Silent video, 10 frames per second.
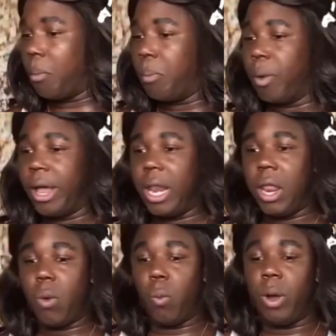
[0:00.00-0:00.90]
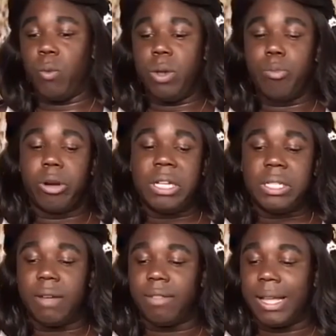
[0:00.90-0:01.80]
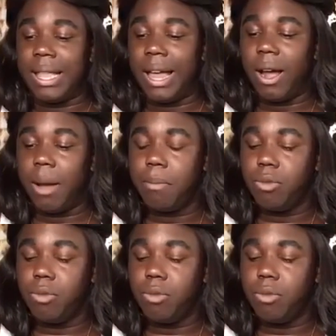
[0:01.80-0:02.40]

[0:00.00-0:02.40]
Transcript: But when we bring stuff like that up,